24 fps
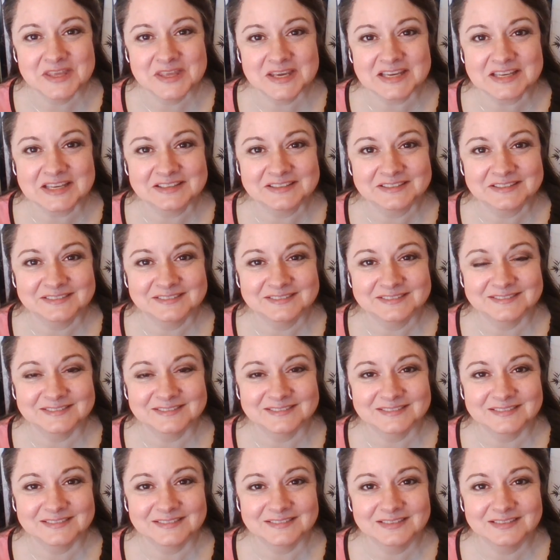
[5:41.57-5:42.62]
Do you
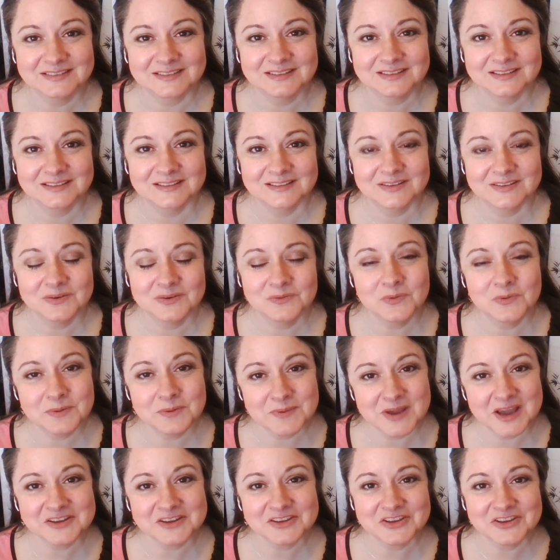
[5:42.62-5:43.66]
find
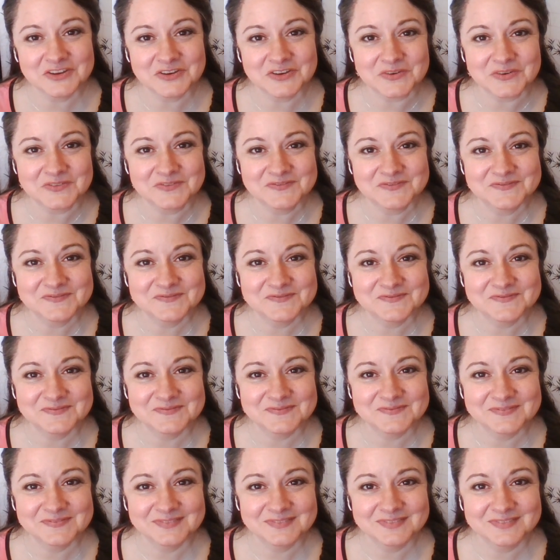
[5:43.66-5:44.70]
that your life's
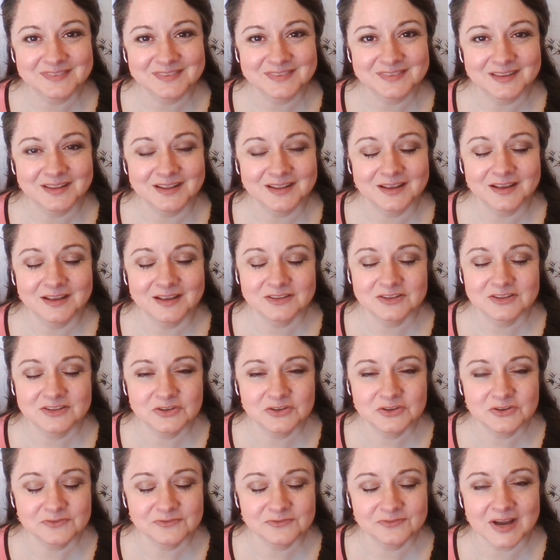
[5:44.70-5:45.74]
work is
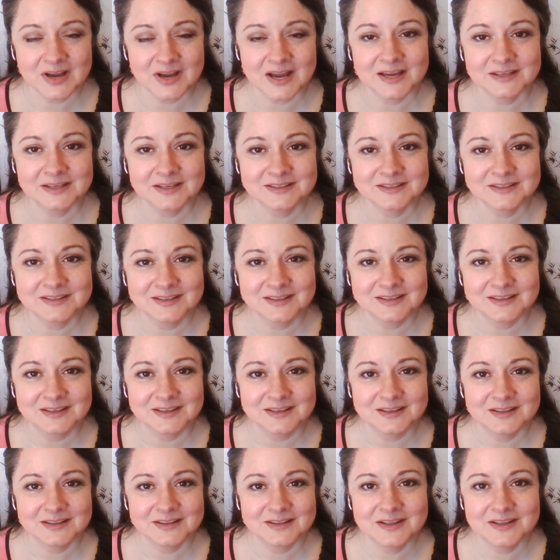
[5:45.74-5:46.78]
rewarding?
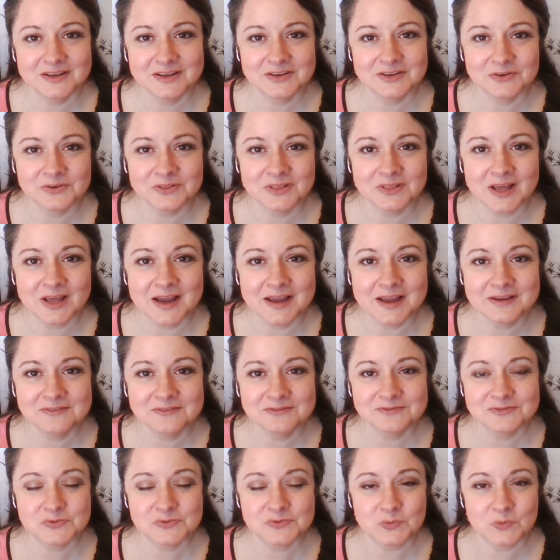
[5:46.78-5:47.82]
It may be
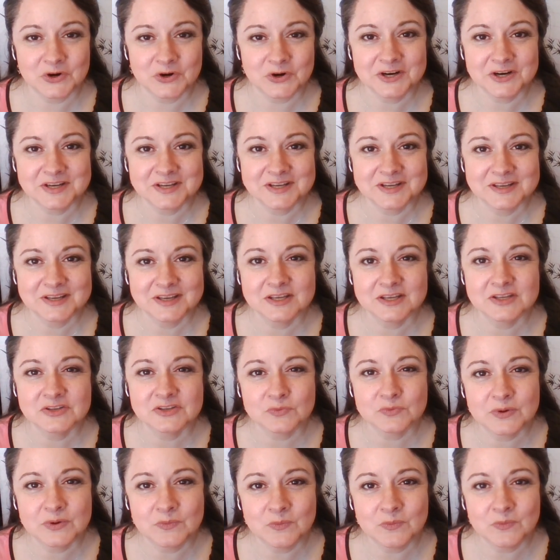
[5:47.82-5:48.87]
that you're stuck in that
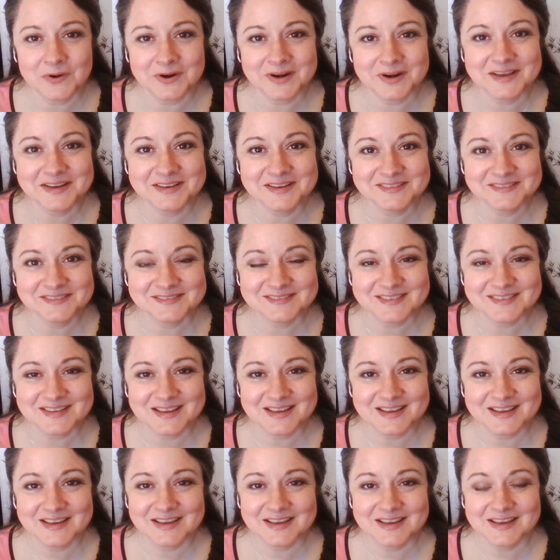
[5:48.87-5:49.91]
competitive
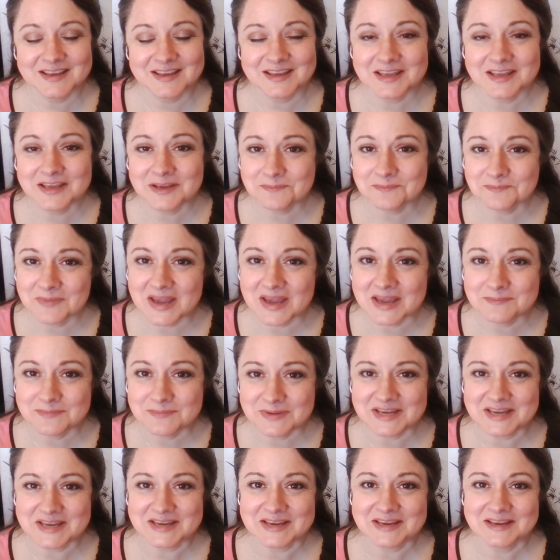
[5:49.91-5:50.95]
mindset and
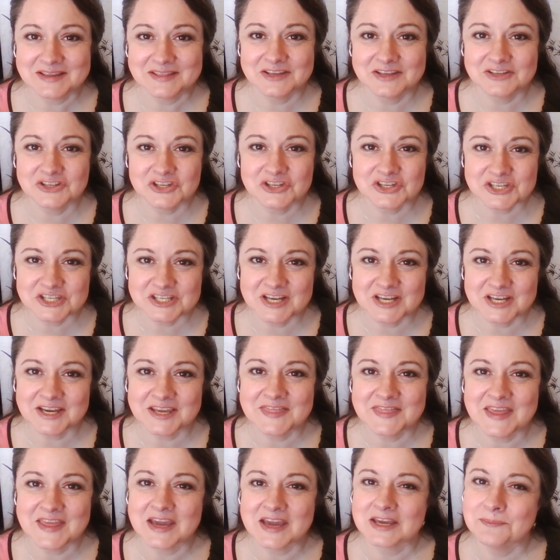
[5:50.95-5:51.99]
not
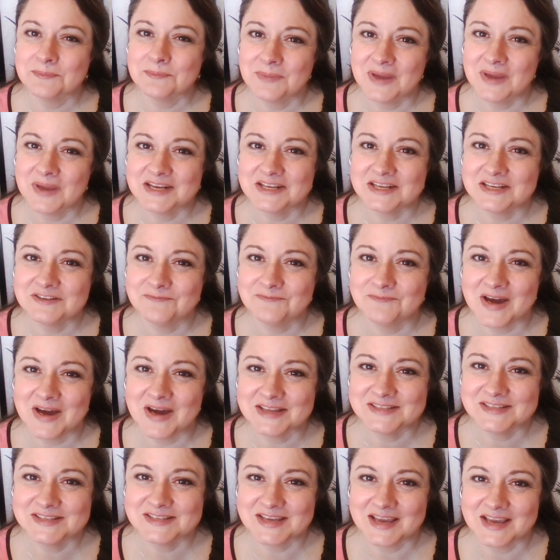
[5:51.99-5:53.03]
living with a
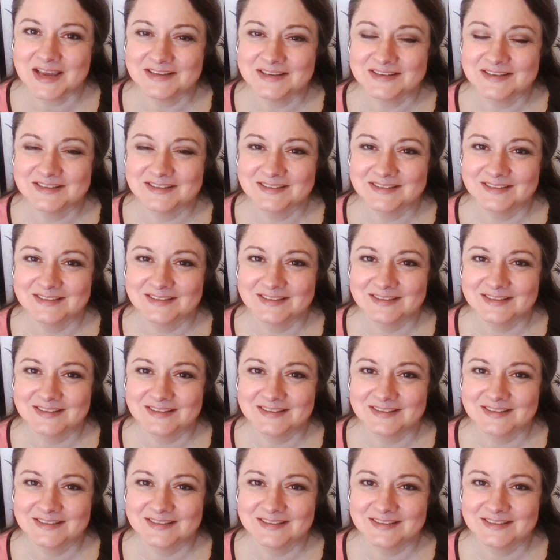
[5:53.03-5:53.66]
creative mindset.